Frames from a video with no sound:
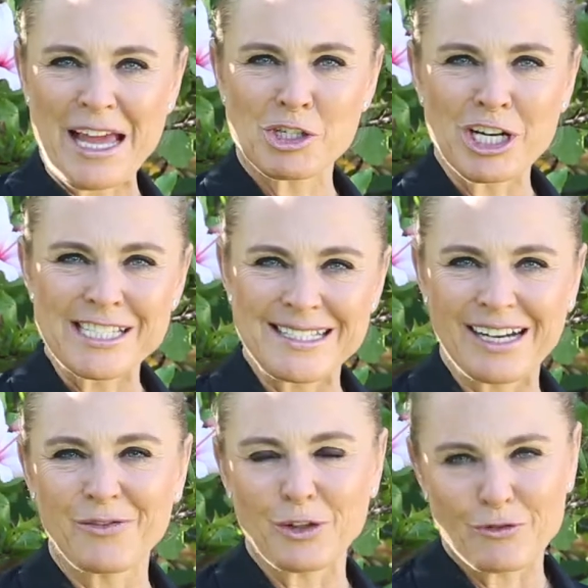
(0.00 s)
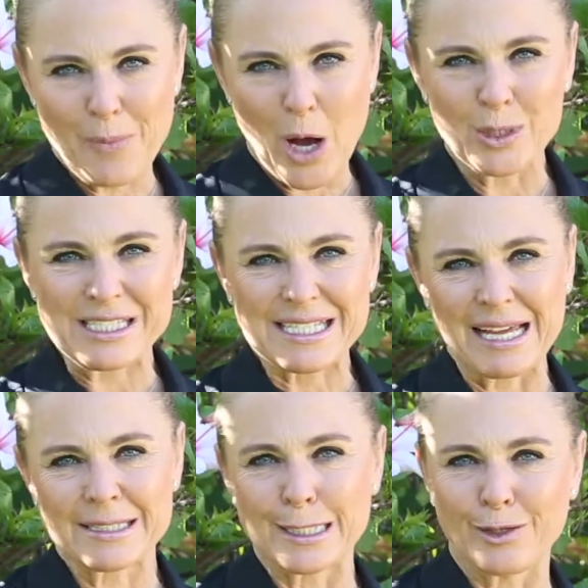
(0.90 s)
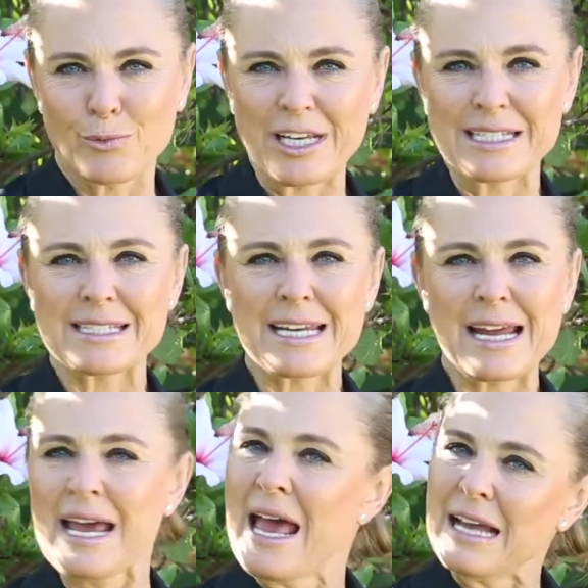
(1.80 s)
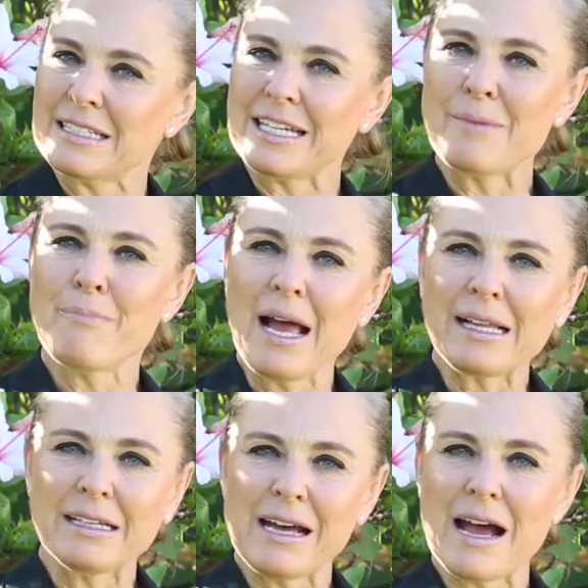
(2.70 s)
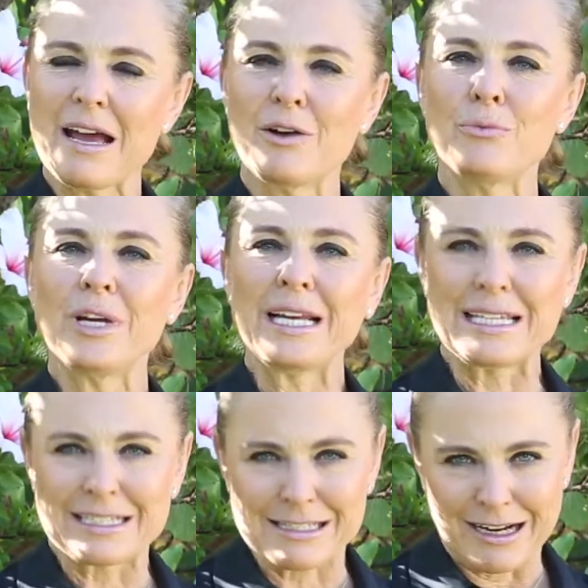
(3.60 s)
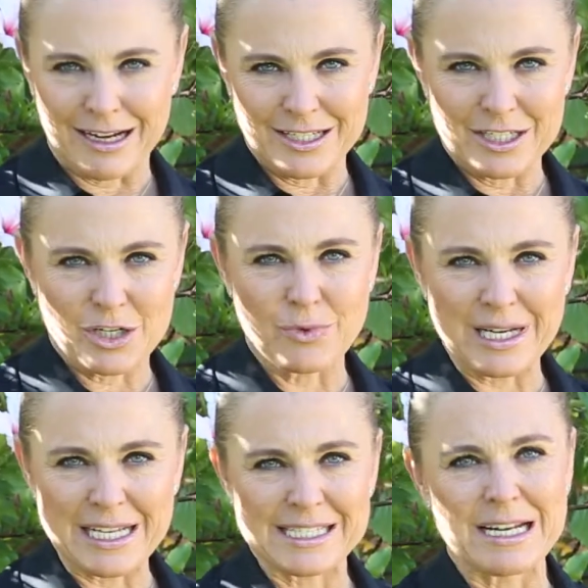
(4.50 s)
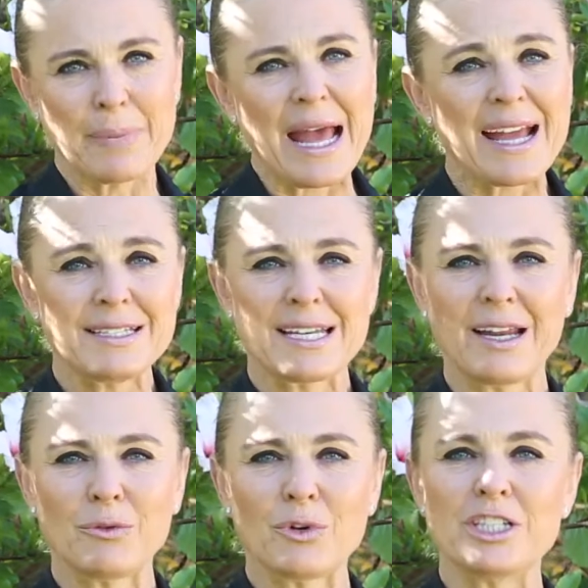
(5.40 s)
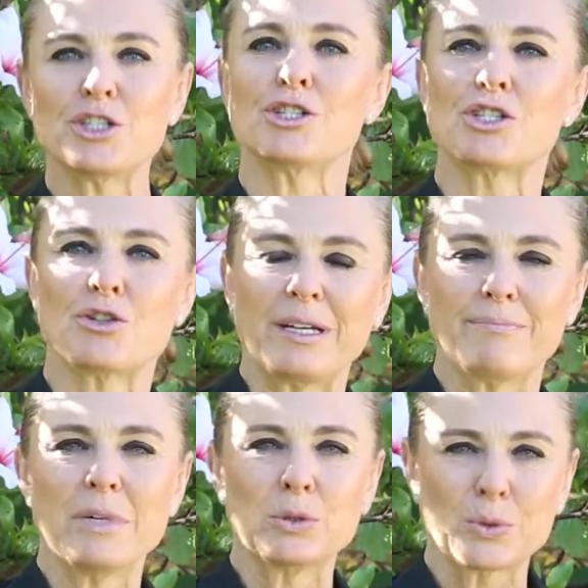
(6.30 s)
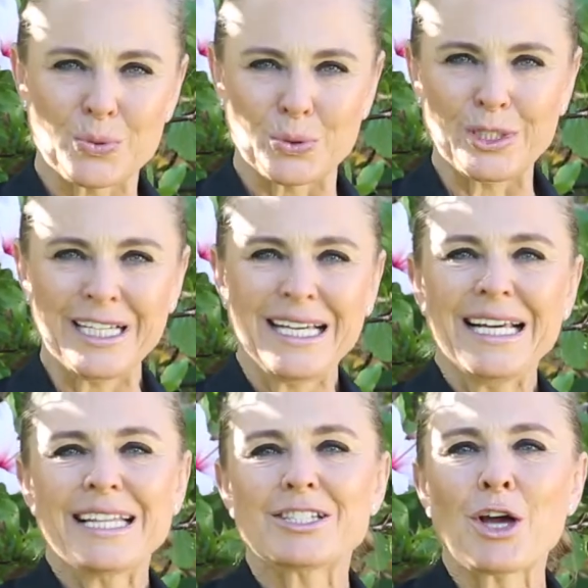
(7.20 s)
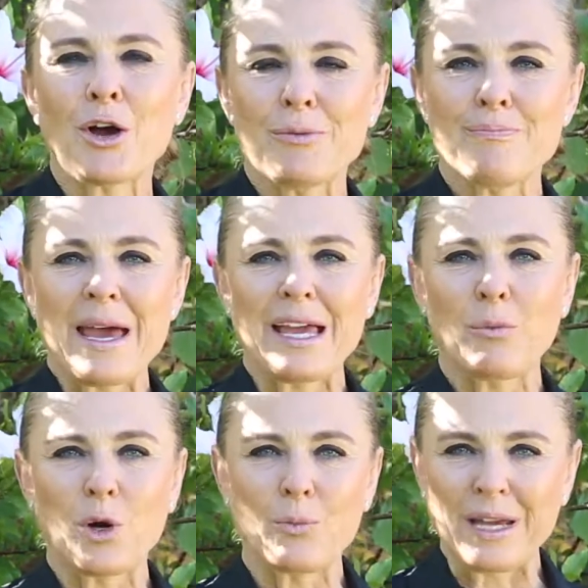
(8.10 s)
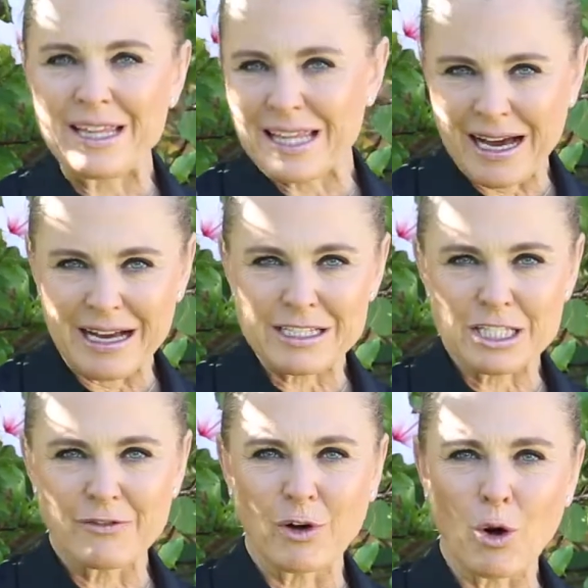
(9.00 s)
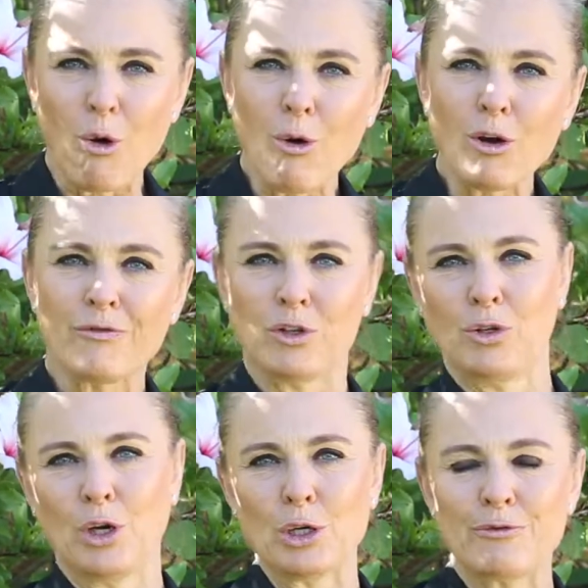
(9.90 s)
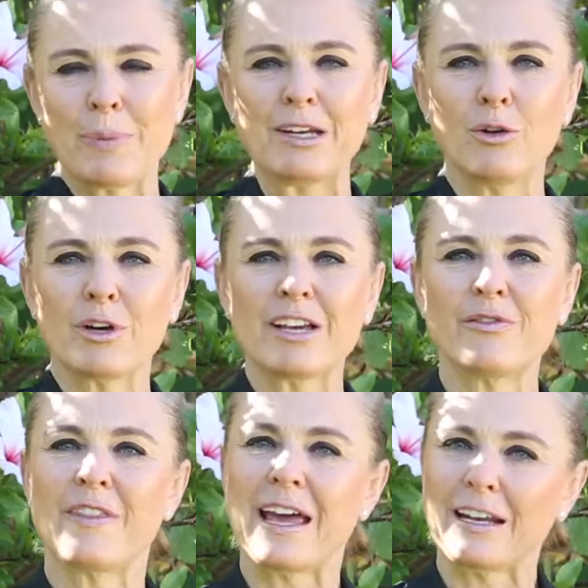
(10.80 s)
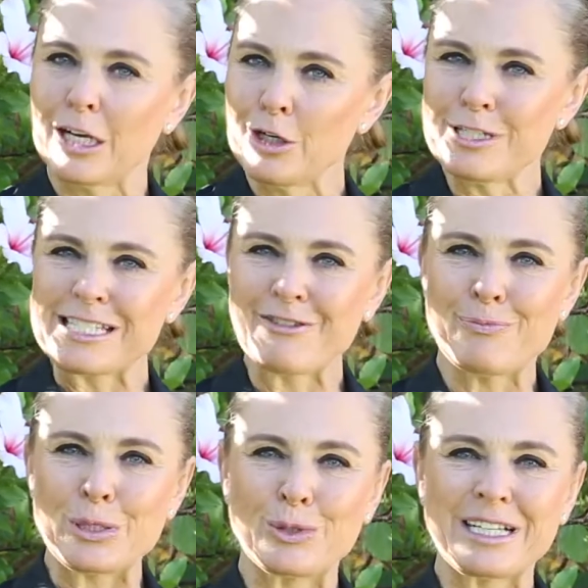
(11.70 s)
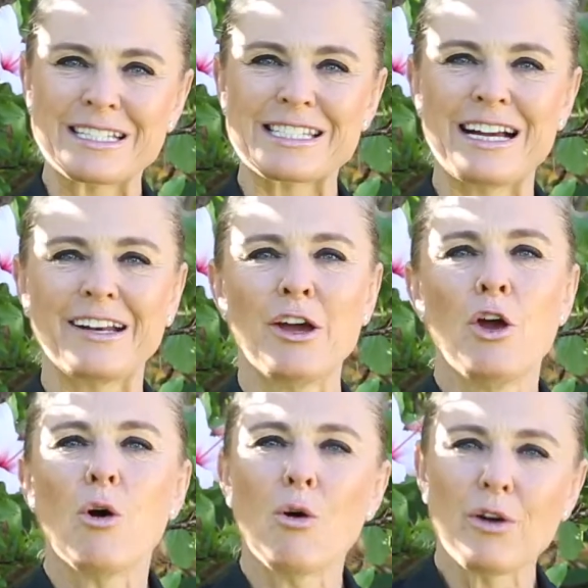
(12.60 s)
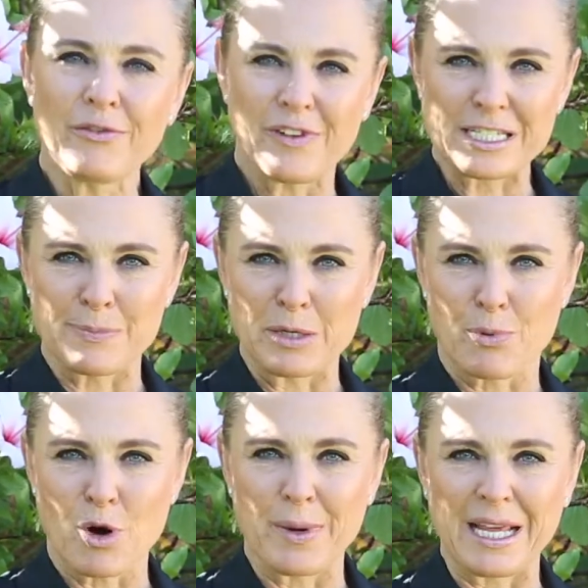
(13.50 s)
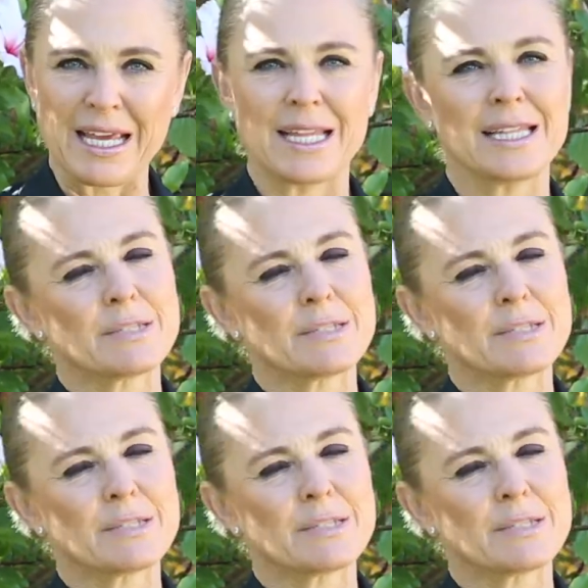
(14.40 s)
Angela Stentiford from Ouwens Casserly Real Estate, and today Michael and I are really excited to release number 18 Regent Street, Millswood. This home may well be the answer for all of you who have been looking for that elusive building site or investment property in